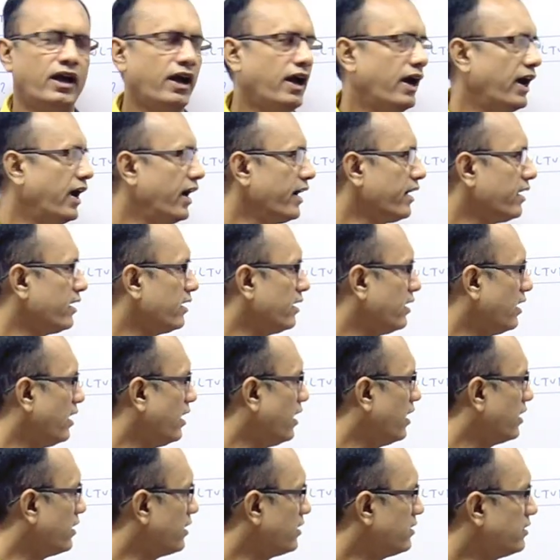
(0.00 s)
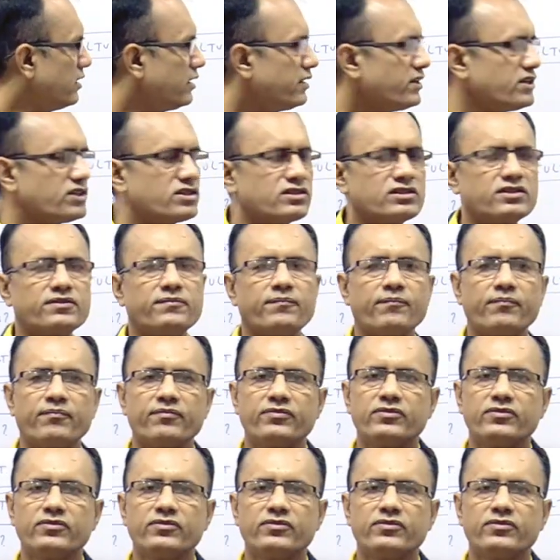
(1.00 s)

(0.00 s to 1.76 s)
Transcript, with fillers: and another is